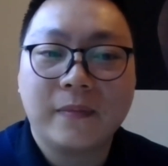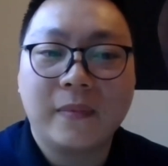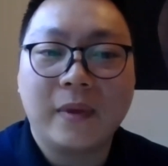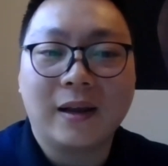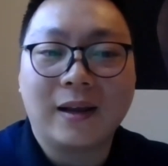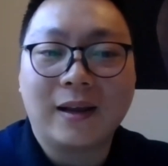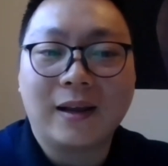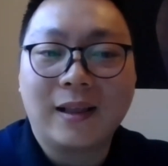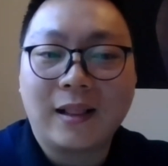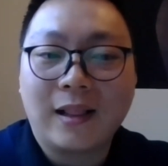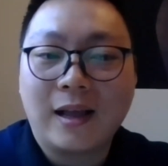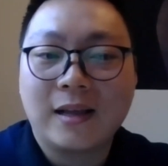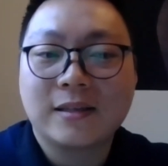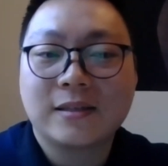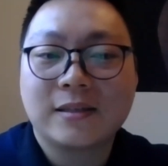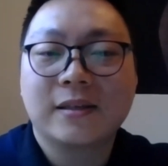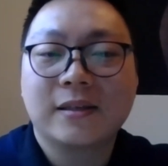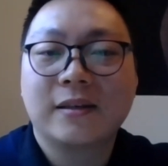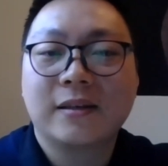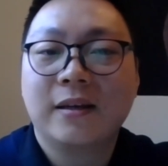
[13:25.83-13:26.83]
a
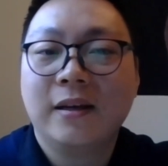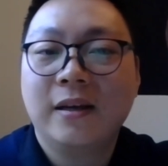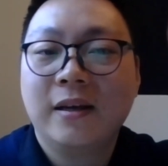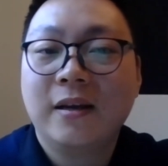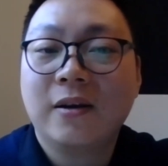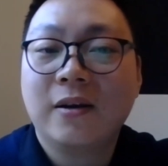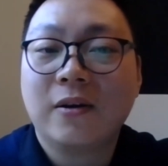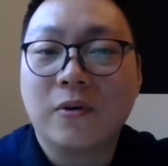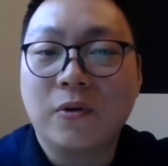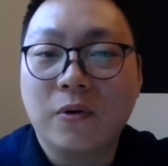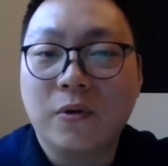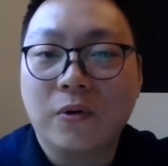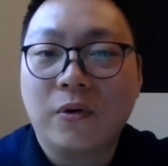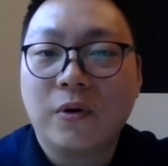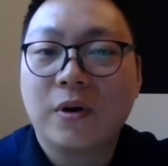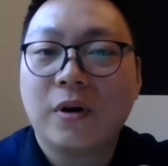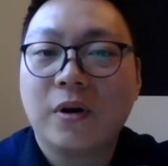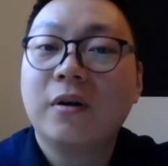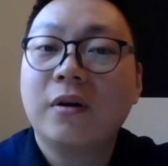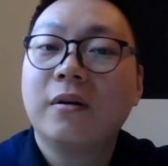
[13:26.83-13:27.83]
classic
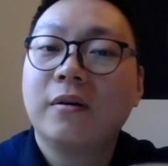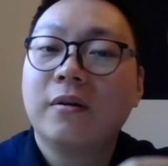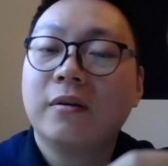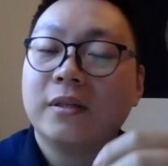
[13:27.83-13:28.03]
core